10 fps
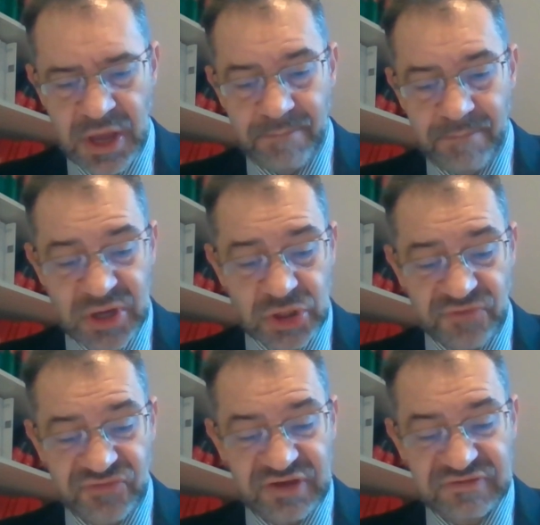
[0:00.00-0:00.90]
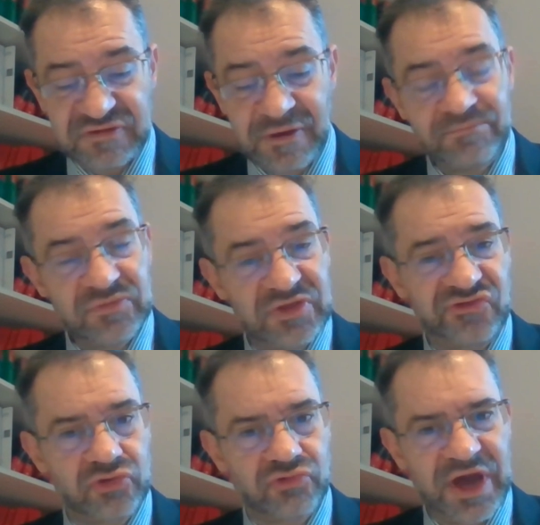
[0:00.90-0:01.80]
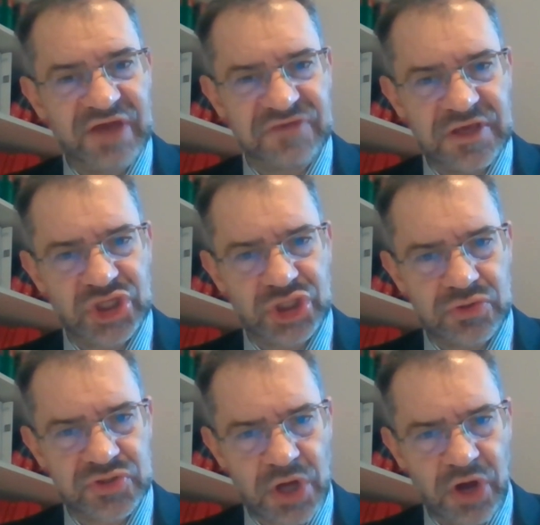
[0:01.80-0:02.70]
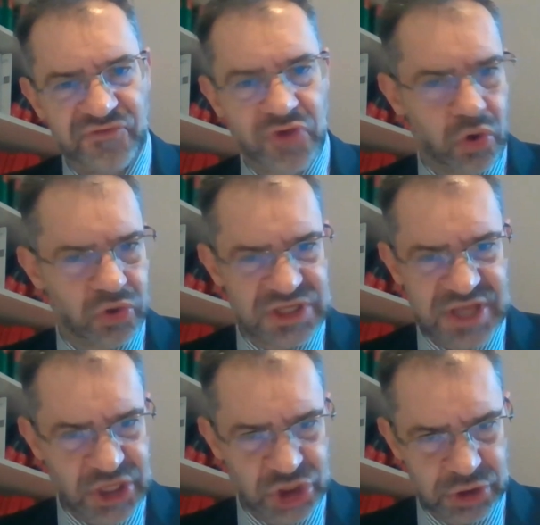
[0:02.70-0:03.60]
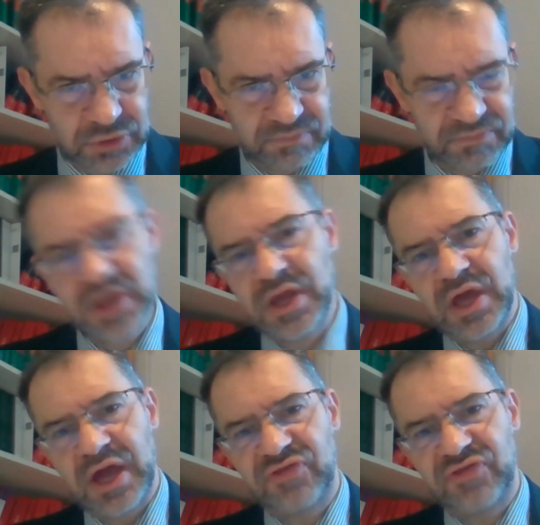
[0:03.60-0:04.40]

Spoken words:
Because of this, this could raise issues of coordination. And